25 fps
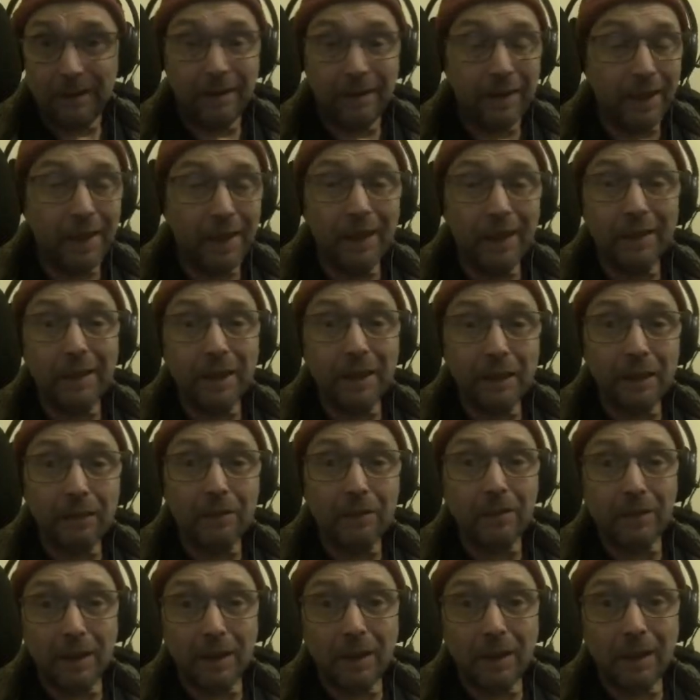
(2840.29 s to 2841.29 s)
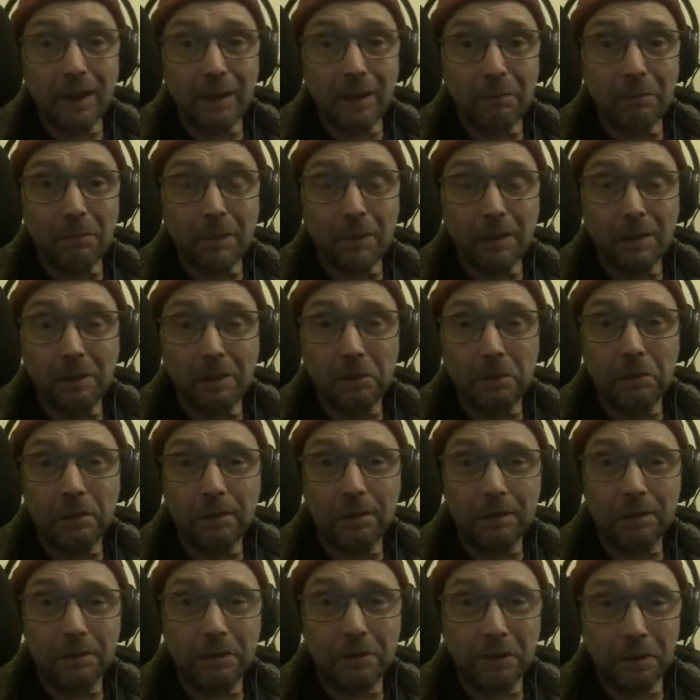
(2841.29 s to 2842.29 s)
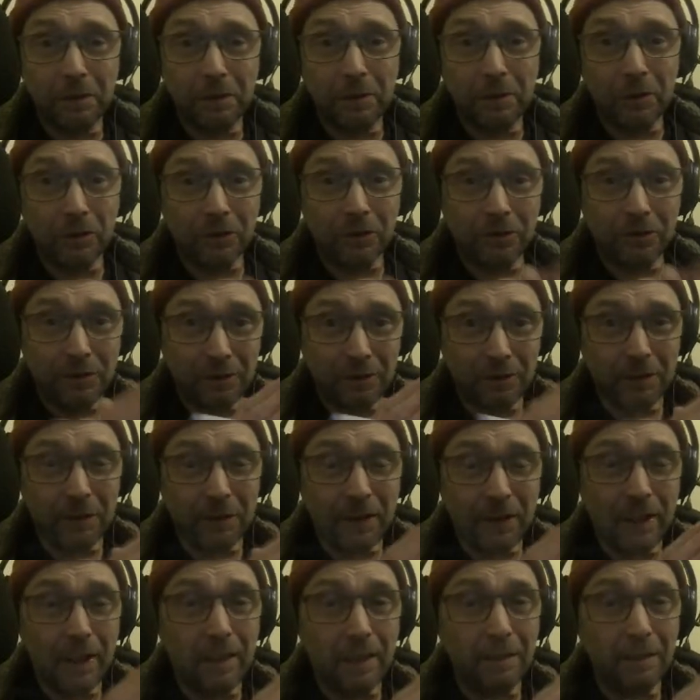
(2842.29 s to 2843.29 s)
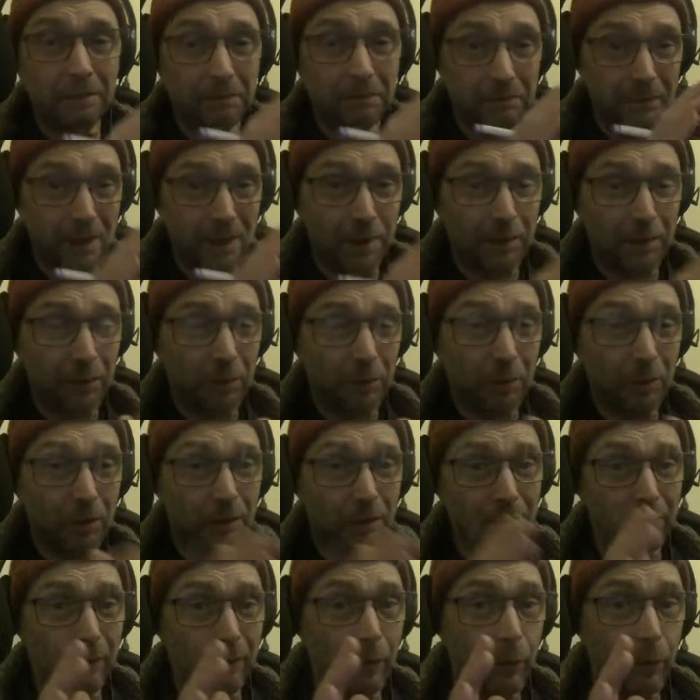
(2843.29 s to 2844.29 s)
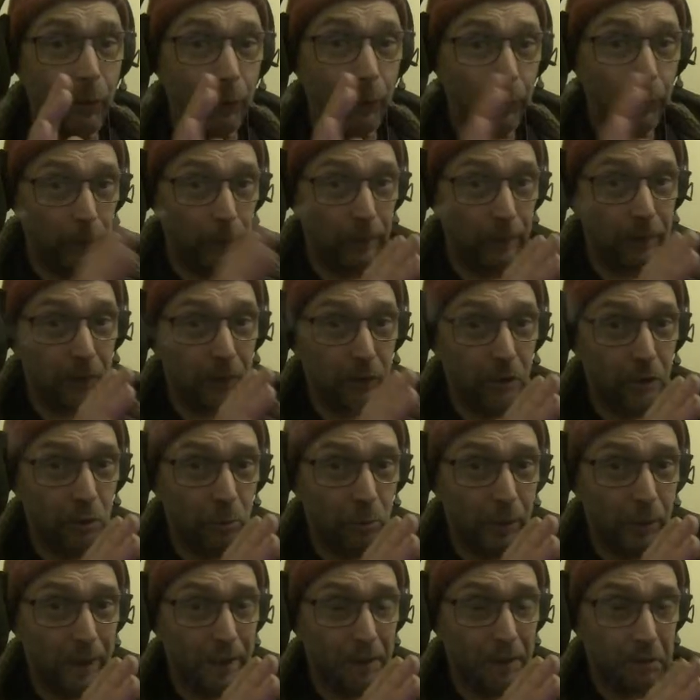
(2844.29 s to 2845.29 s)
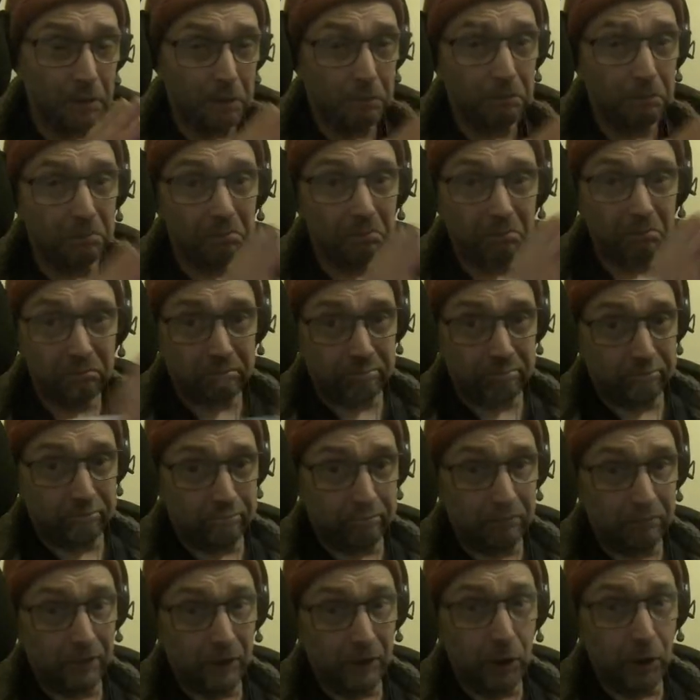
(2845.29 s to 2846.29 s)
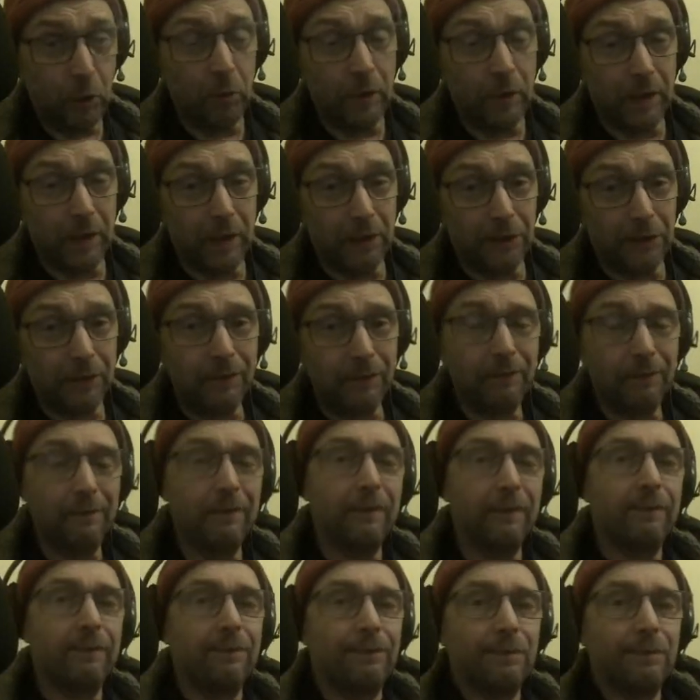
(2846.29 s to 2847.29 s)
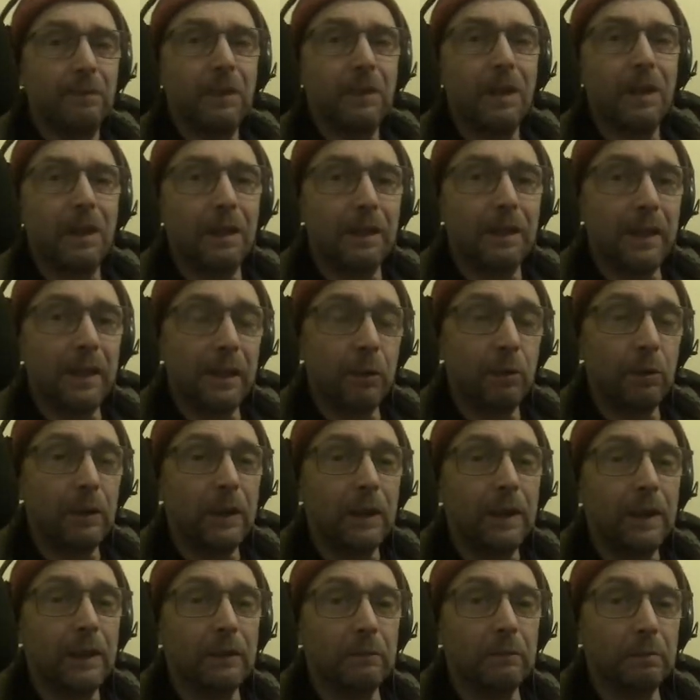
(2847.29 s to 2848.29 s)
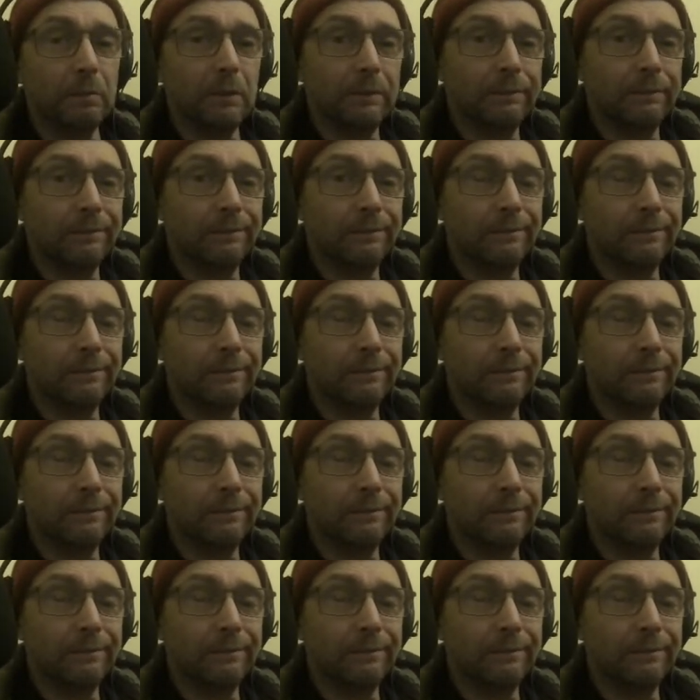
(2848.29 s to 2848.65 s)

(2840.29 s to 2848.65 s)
The ideal time to just say, you know what, 2 weeks, do this, and it will help.